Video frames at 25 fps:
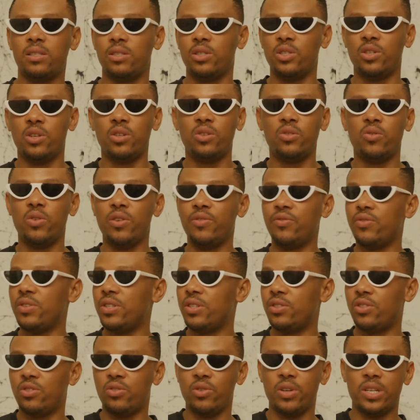You don't know if it's
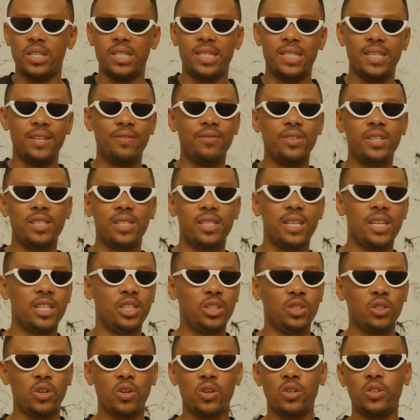to a TV
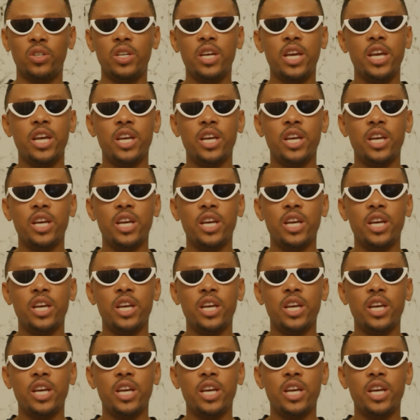station,